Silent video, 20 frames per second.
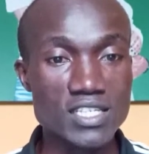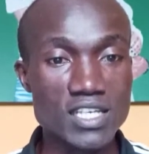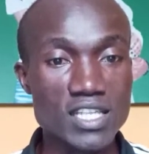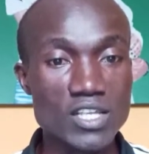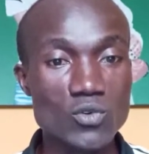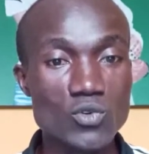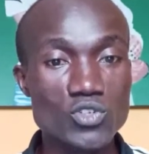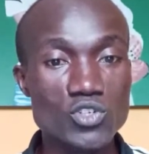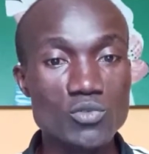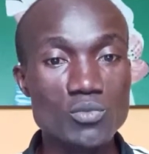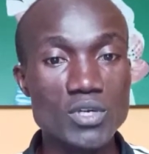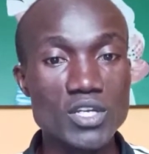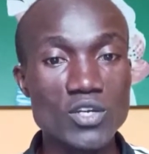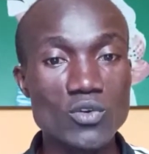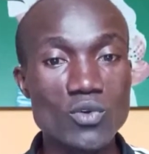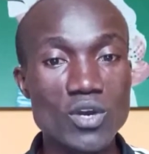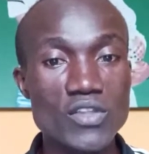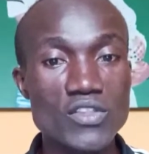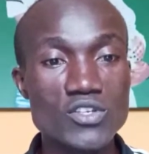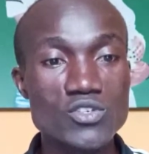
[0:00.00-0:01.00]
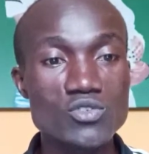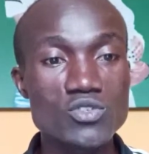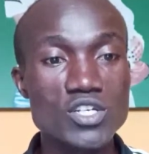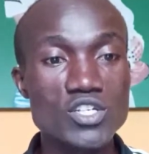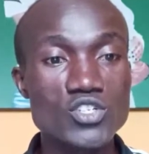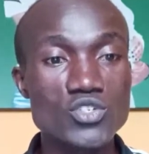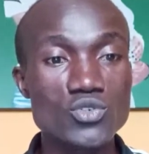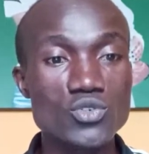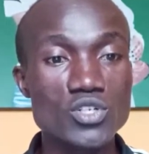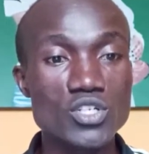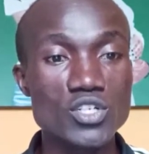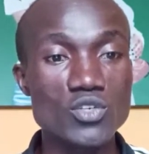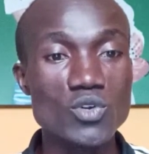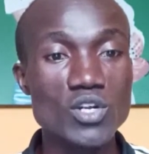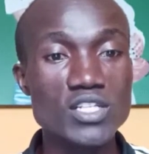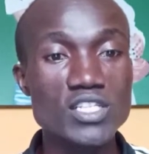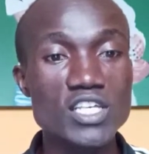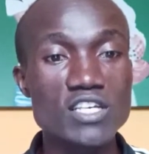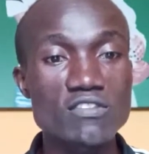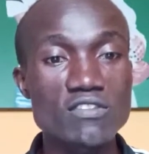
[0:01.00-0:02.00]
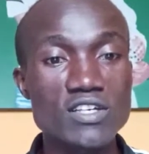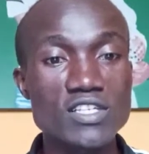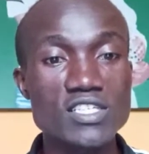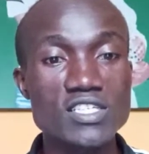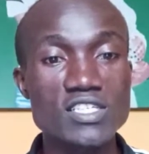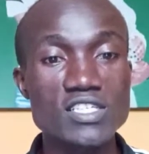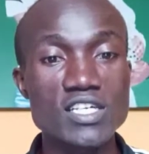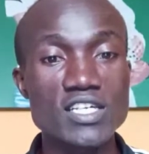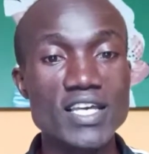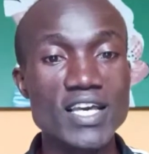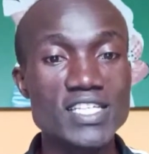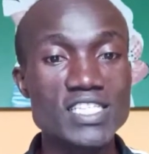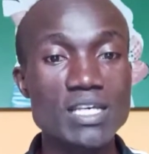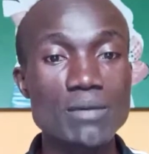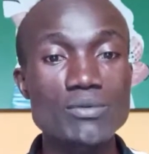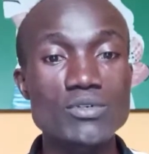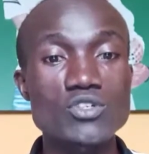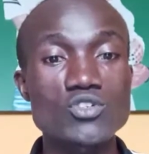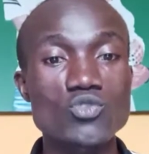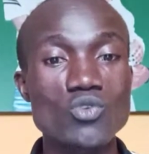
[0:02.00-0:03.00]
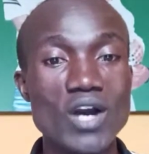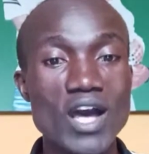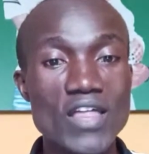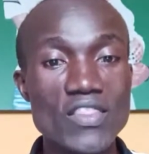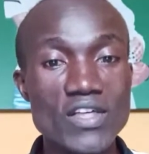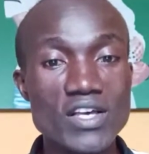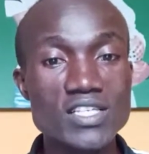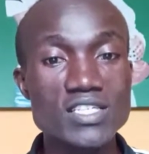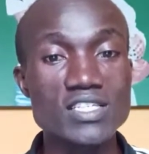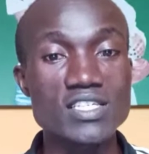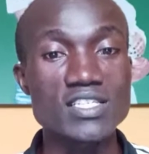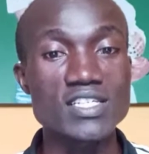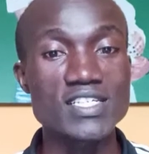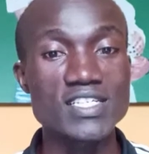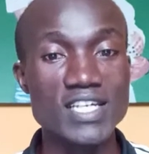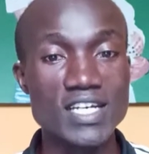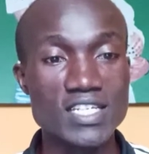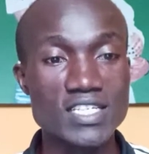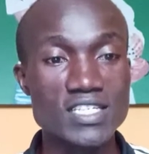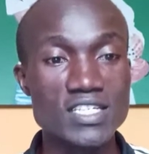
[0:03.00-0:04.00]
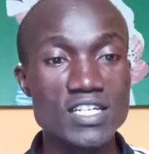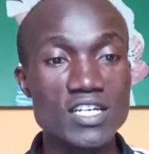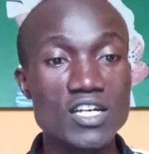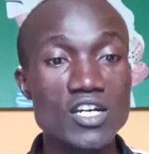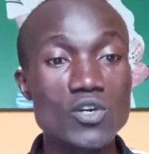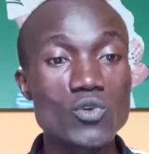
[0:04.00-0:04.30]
Other questions may require the student to relate the events in the excerpt to others in the text,